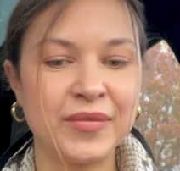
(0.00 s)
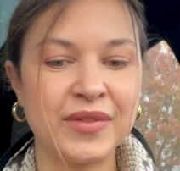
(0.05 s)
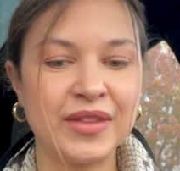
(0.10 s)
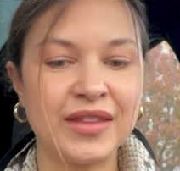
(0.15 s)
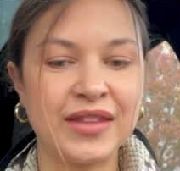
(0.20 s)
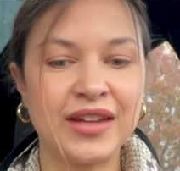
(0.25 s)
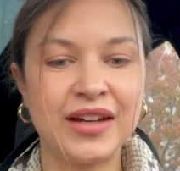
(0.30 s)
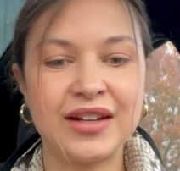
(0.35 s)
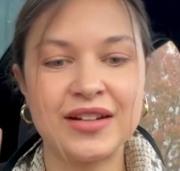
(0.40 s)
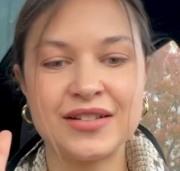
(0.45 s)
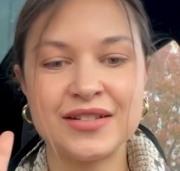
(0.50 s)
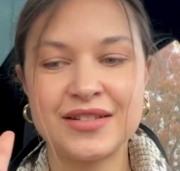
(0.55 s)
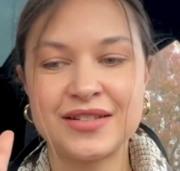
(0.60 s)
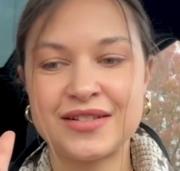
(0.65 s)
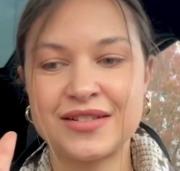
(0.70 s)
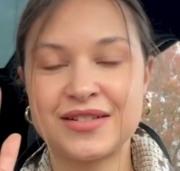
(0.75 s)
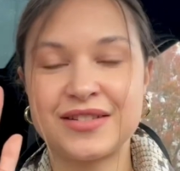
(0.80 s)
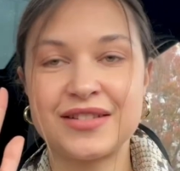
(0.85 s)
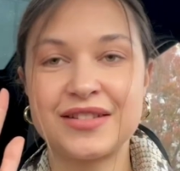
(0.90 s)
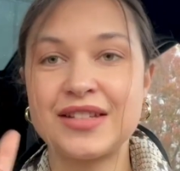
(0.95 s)

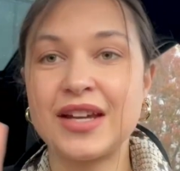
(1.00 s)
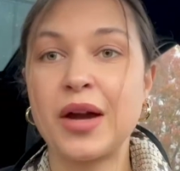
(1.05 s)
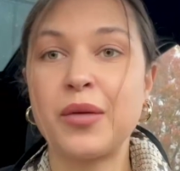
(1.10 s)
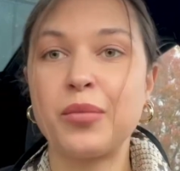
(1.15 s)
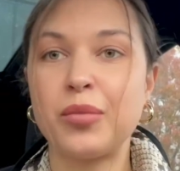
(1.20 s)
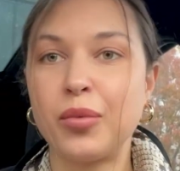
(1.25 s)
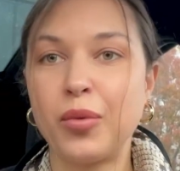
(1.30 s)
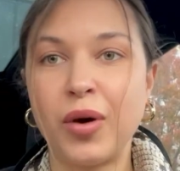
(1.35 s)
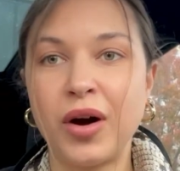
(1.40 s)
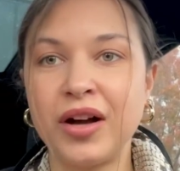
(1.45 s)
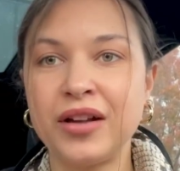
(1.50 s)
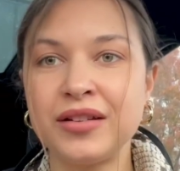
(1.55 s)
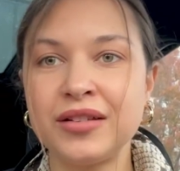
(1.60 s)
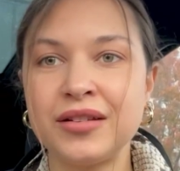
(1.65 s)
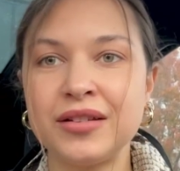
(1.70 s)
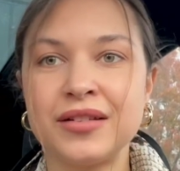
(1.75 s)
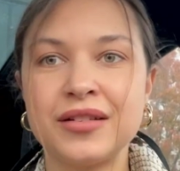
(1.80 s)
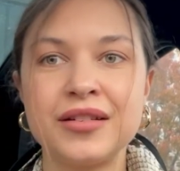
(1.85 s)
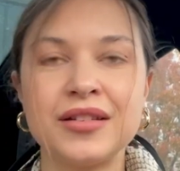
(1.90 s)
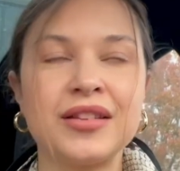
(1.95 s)
there's type
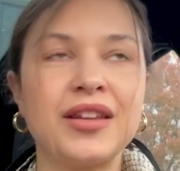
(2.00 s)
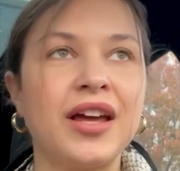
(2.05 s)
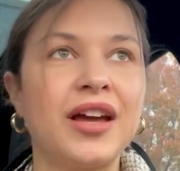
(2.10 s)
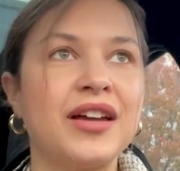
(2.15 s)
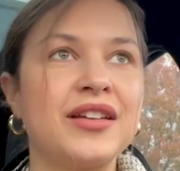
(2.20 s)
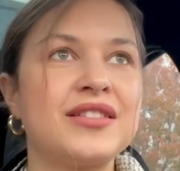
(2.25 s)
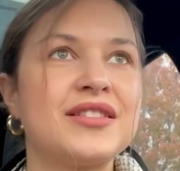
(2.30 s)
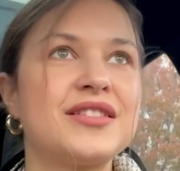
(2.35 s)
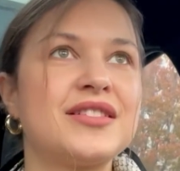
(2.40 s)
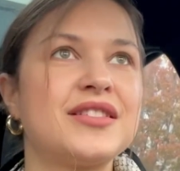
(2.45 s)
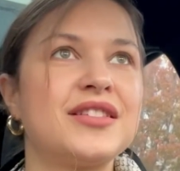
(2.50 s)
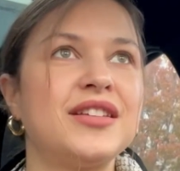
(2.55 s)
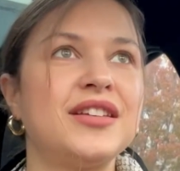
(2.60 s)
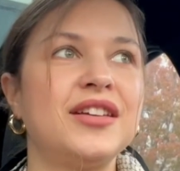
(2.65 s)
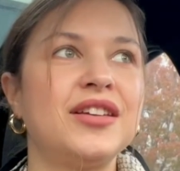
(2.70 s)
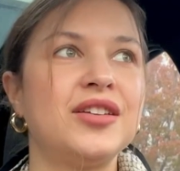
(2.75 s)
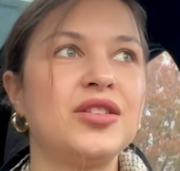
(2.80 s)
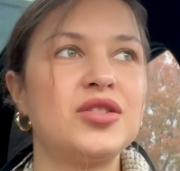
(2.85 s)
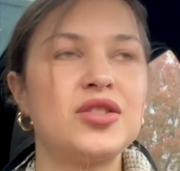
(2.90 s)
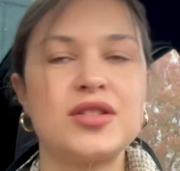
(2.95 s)
1 that
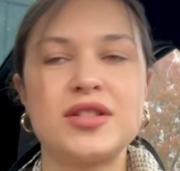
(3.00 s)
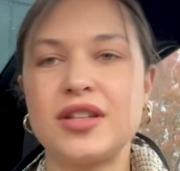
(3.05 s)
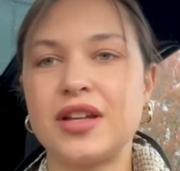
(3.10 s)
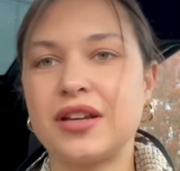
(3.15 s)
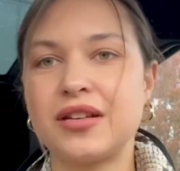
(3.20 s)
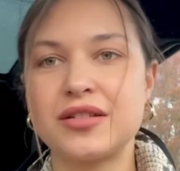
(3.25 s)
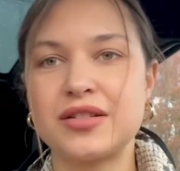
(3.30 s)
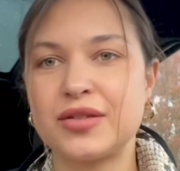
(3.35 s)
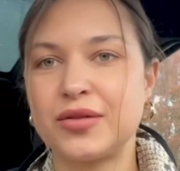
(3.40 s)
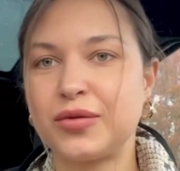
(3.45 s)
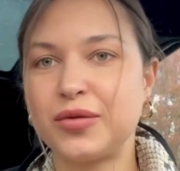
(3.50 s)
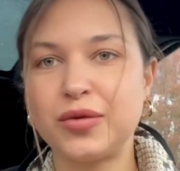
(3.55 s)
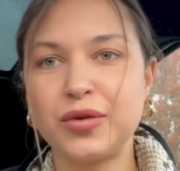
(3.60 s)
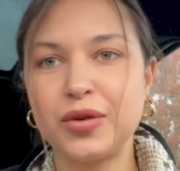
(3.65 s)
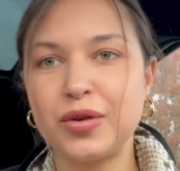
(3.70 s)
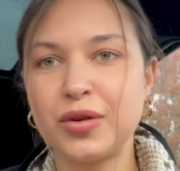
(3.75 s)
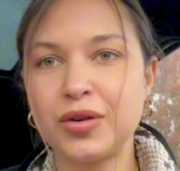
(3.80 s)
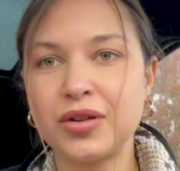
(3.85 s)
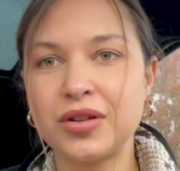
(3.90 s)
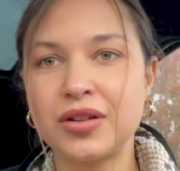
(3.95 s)
just takes some
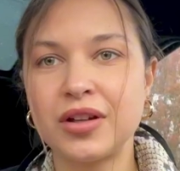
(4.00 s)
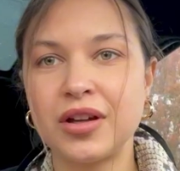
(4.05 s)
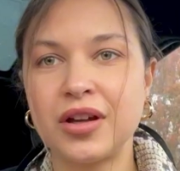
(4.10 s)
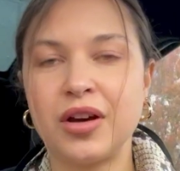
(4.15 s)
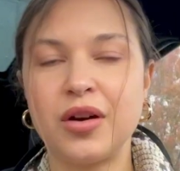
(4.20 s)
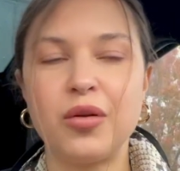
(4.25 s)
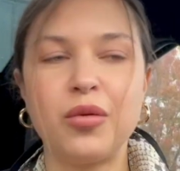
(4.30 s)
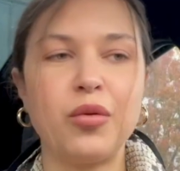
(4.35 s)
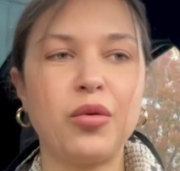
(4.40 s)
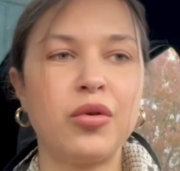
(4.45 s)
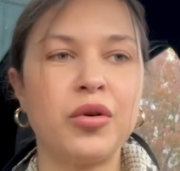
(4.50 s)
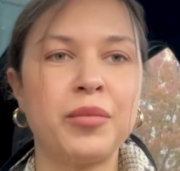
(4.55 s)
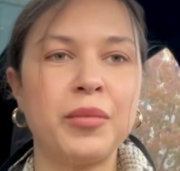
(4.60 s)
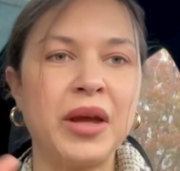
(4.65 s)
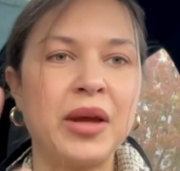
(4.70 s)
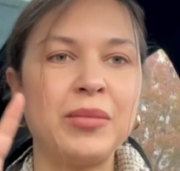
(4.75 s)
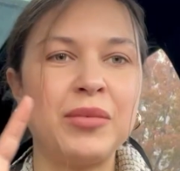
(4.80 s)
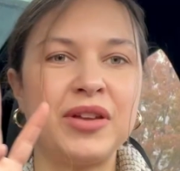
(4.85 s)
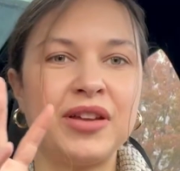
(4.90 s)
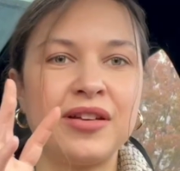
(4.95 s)
food or
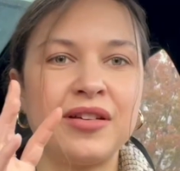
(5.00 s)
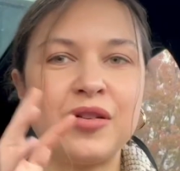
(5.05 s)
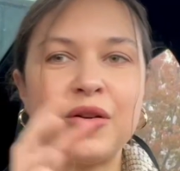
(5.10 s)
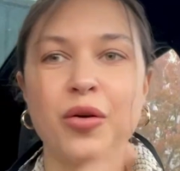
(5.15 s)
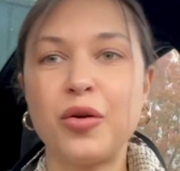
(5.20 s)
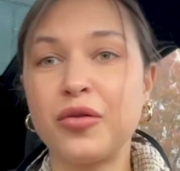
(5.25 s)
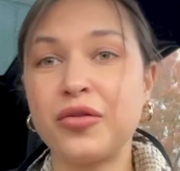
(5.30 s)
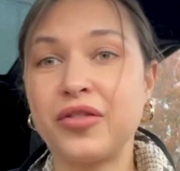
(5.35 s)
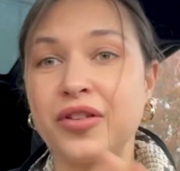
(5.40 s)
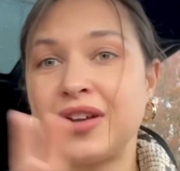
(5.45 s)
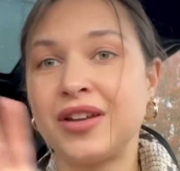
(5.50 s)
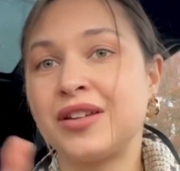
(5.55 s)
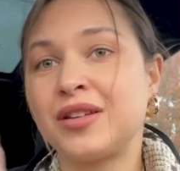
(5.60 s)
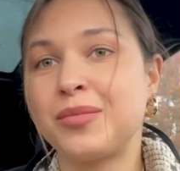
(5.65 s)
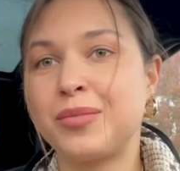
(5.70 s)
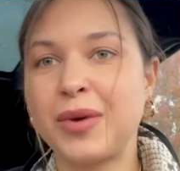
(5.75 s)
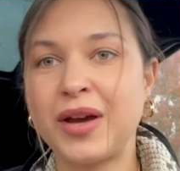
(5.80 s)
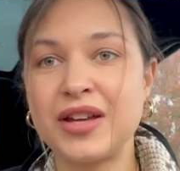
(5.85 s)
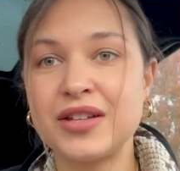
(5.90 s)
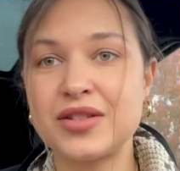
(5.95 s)
maybe a coffee and a
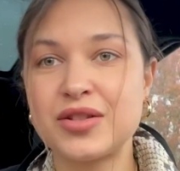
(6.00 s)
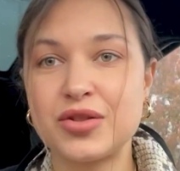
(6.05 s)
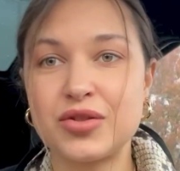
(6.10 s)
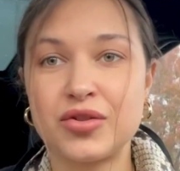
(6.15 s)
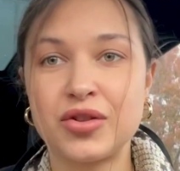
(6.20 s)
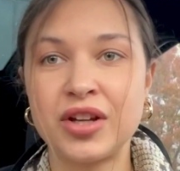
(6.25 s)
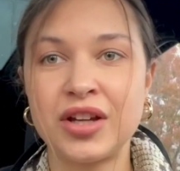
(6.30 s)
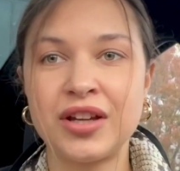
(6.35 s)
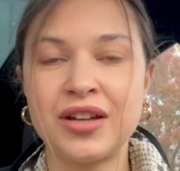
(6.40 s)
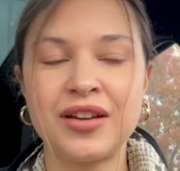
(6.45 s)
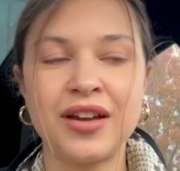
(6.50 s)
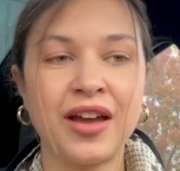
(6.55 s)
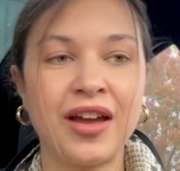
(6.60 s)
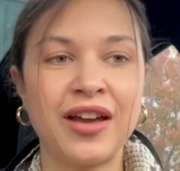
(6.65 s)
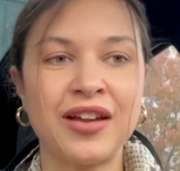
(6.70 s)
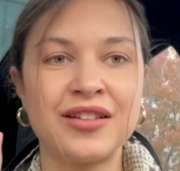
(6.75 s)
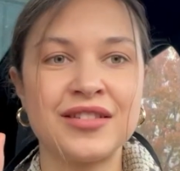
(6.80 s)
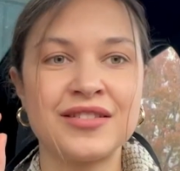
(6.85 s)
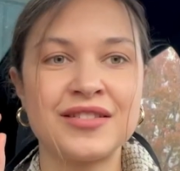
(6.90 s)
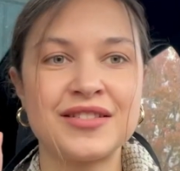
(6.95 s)
pastry,
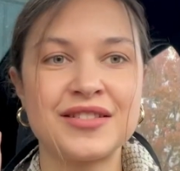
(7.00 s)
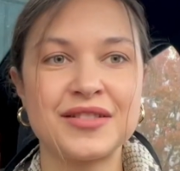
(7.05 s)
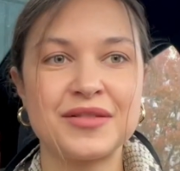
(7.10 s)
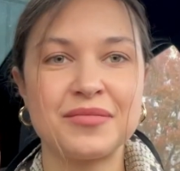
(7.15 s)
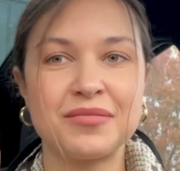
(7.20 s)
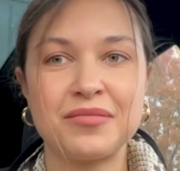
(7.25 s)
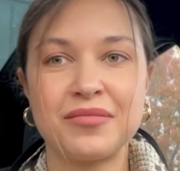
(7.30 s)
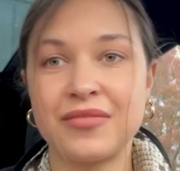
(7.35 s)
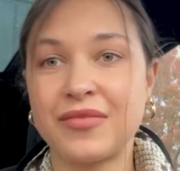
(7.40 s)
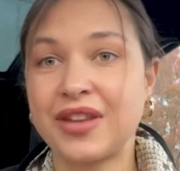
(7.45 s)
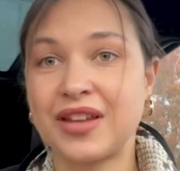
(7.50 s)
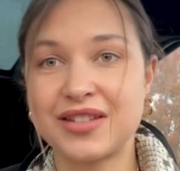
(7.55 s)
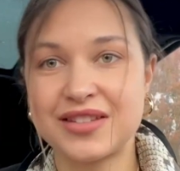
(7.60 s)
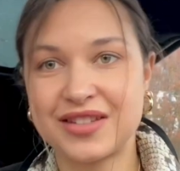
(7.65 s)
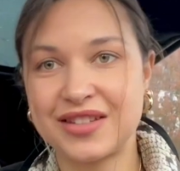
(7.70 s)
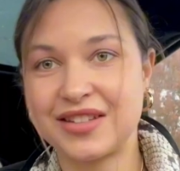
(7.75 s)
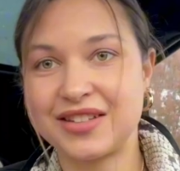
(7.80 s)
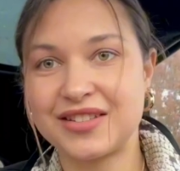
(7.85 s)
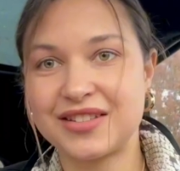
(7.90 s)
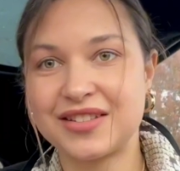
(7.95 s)
and that's
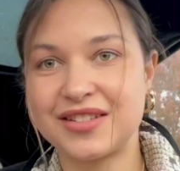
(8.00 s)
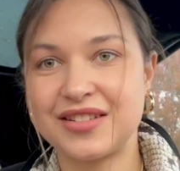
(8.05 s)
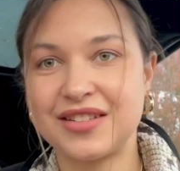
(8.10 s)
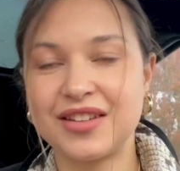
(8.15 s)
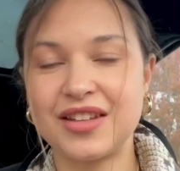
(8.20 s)
it.